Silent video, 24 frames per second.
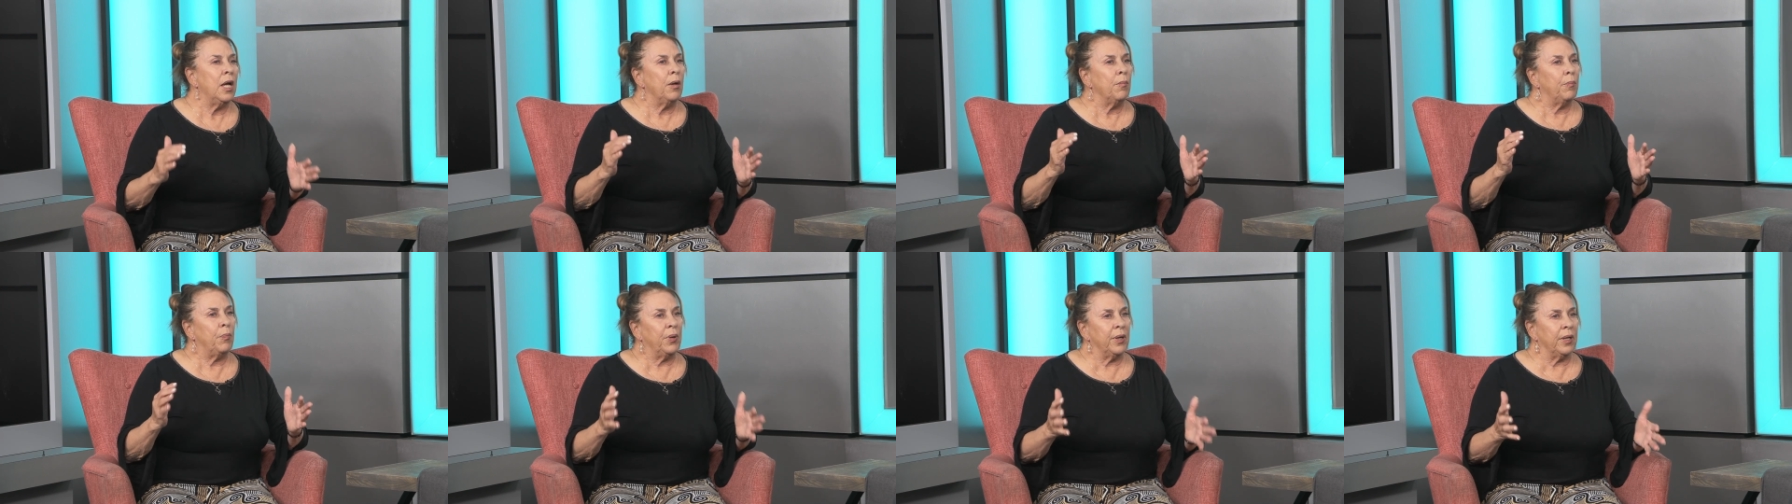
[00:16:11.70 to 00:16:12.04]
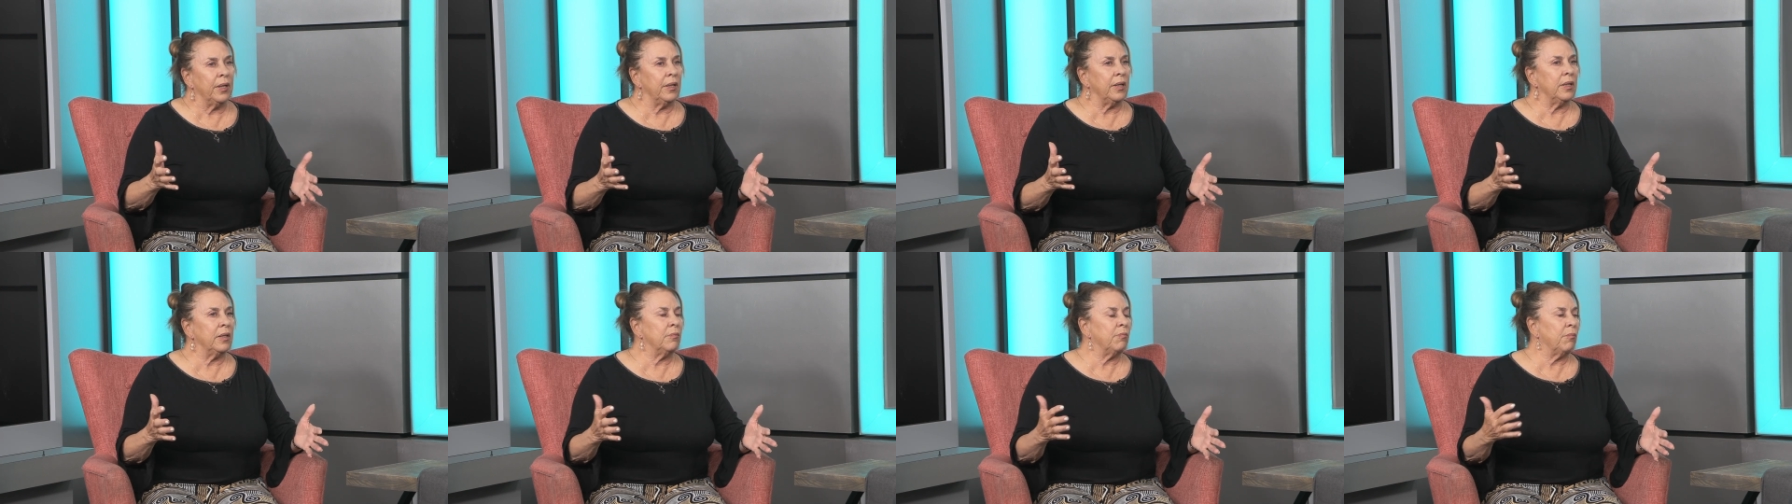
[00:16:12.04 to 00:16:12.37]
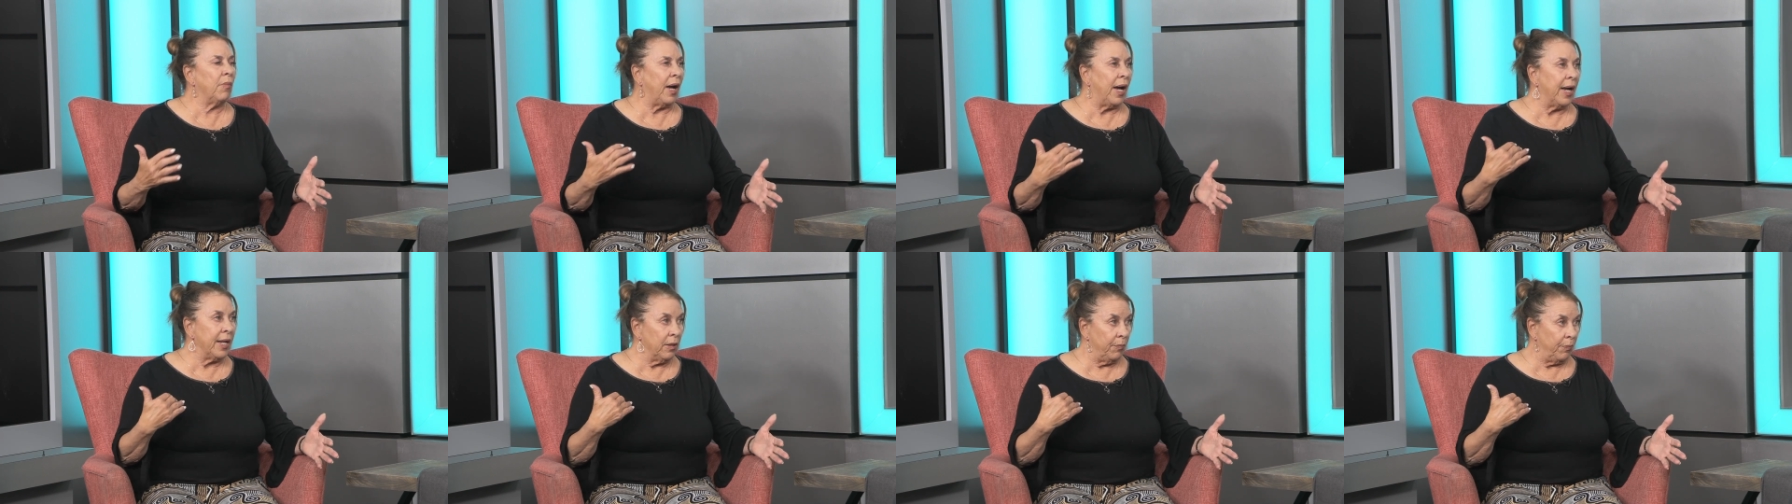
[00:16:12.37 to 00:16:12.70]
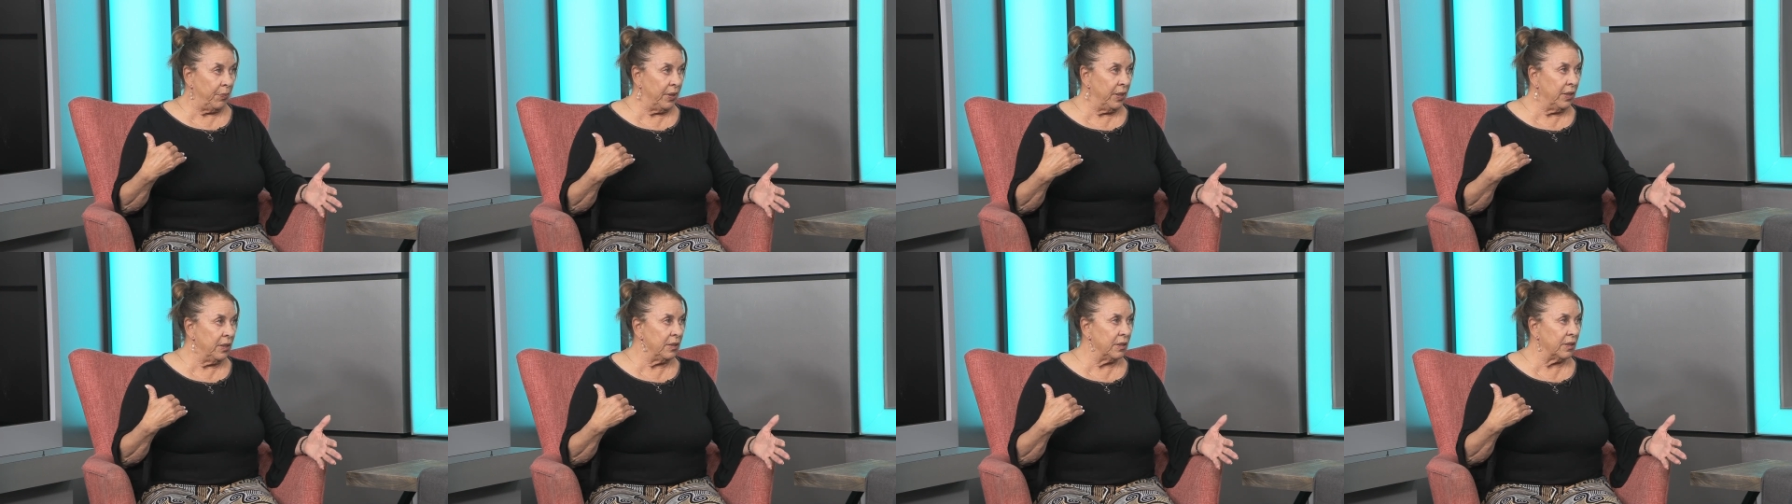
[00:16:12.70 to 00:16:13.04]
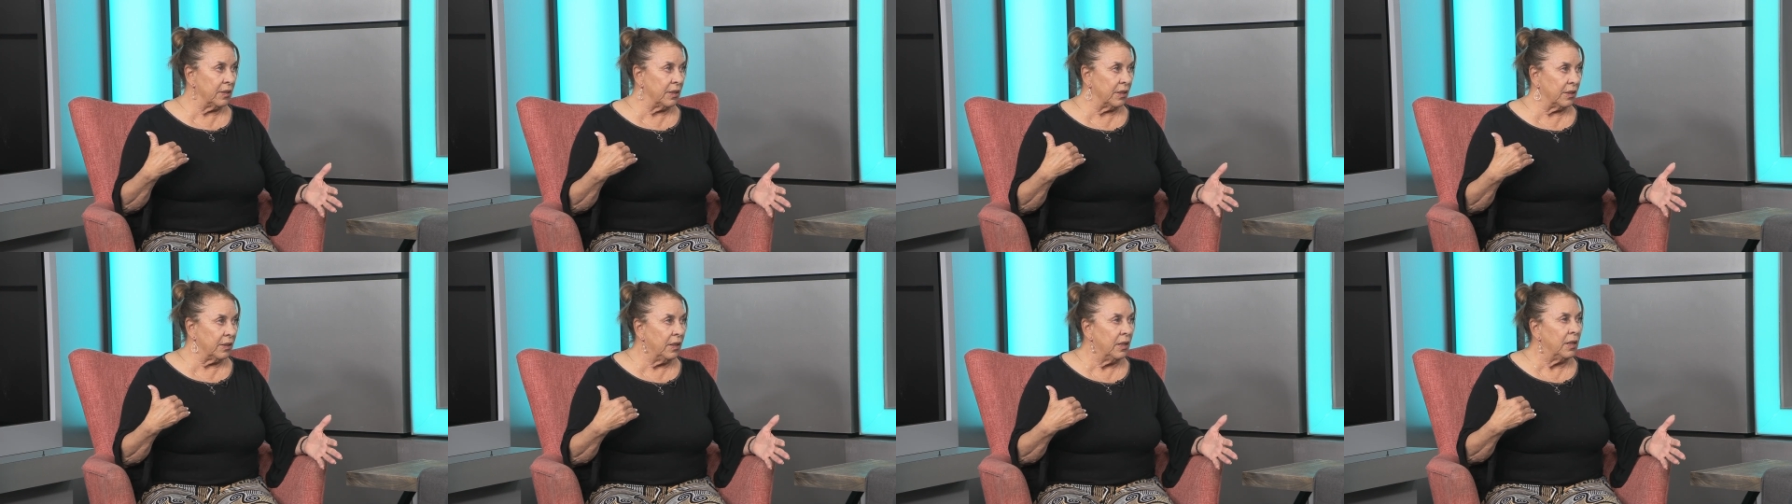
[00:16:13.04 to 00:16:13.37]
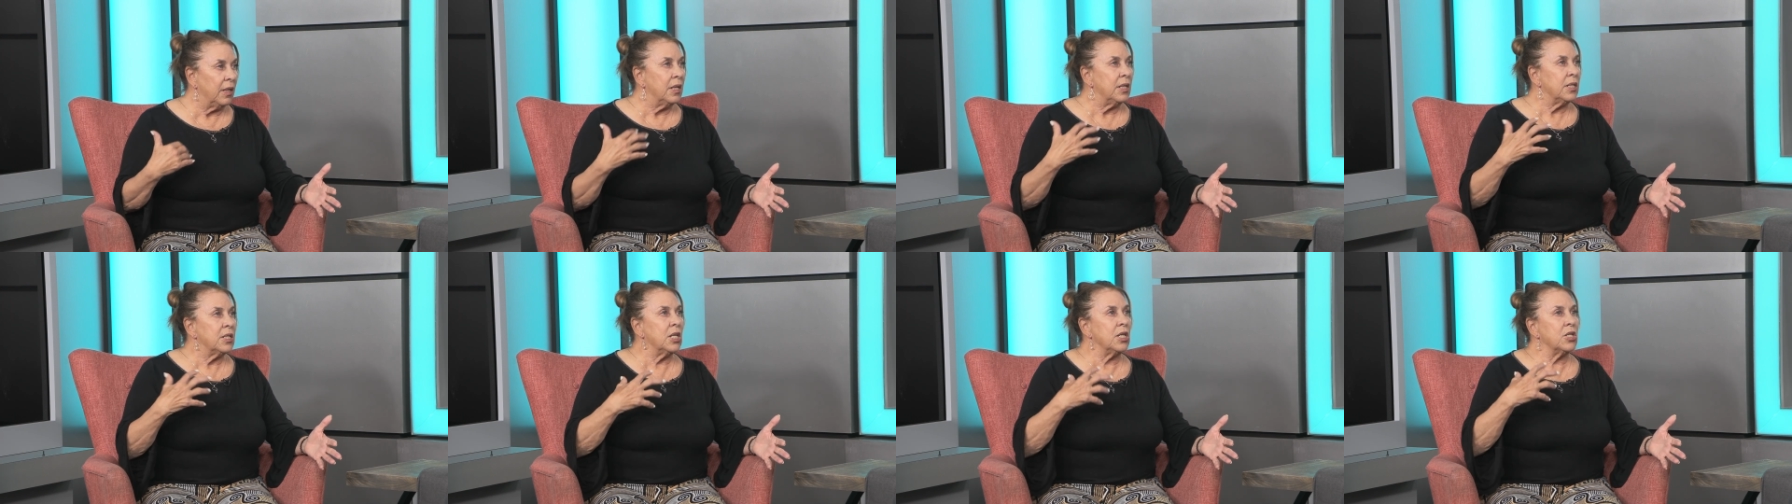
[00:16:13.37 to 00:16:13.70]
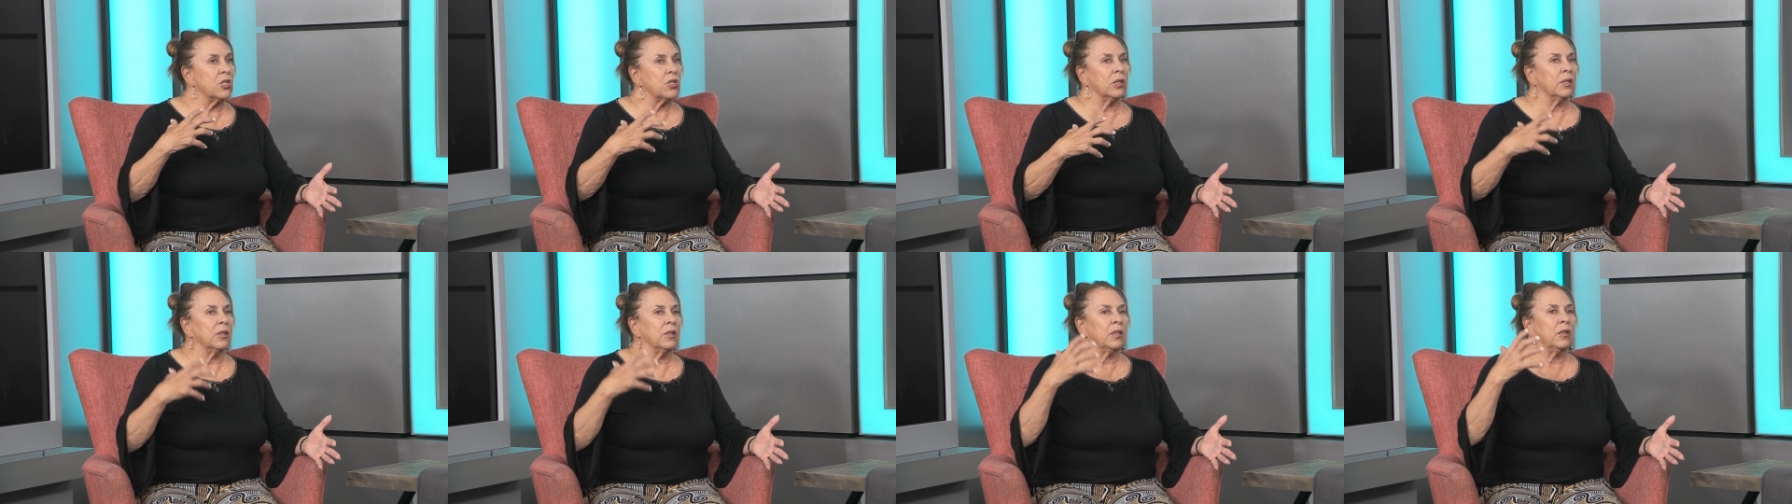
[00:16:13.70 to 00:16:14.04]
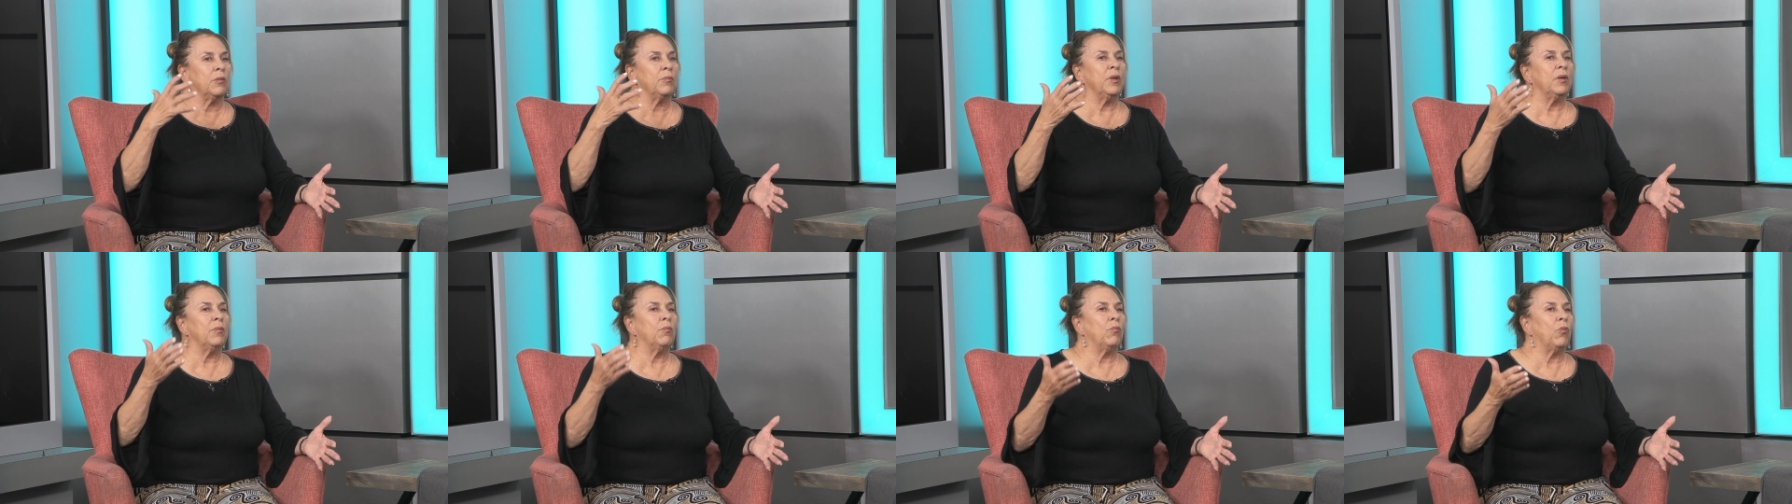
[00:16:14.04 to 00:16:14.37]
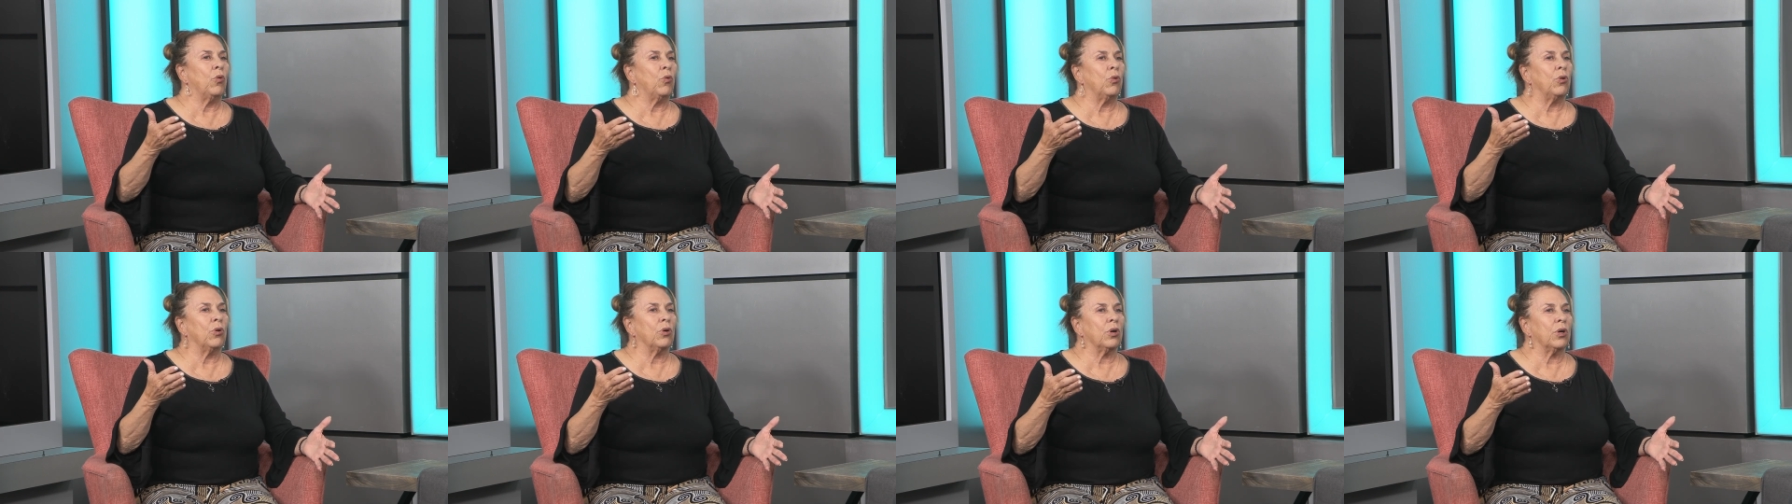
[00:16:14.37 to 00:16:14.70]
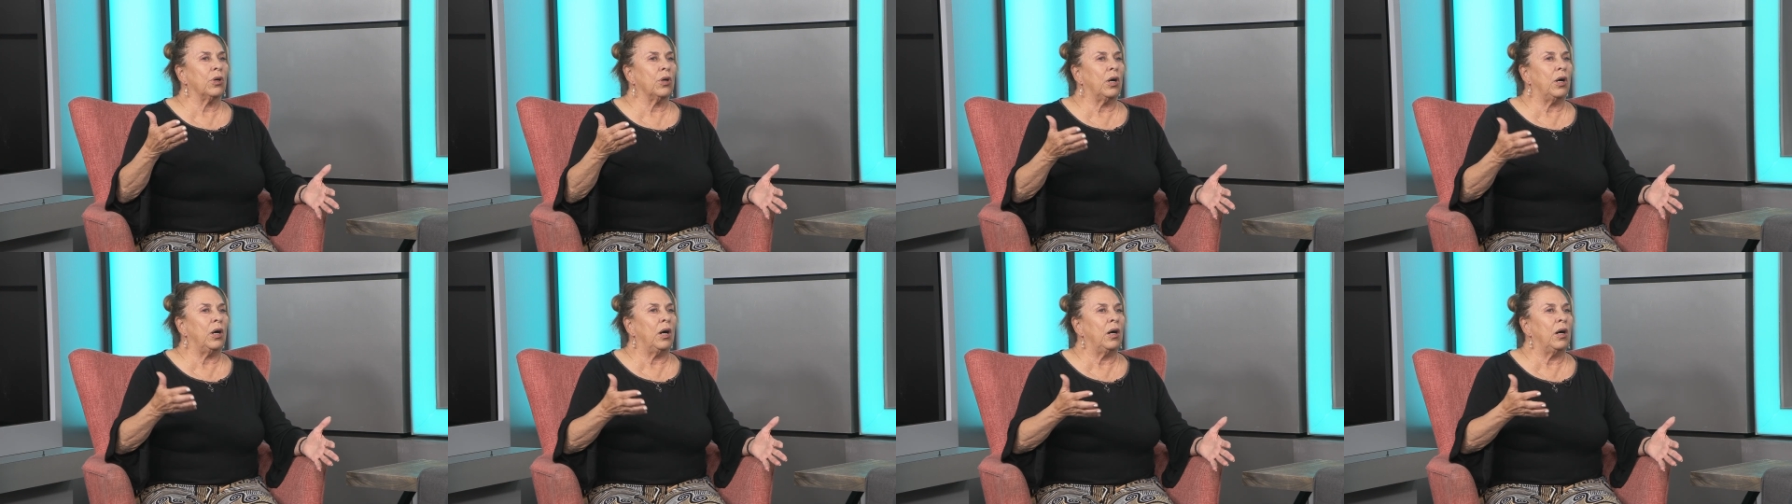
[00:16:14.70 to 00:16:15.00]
but in my opinion, teach a little bit more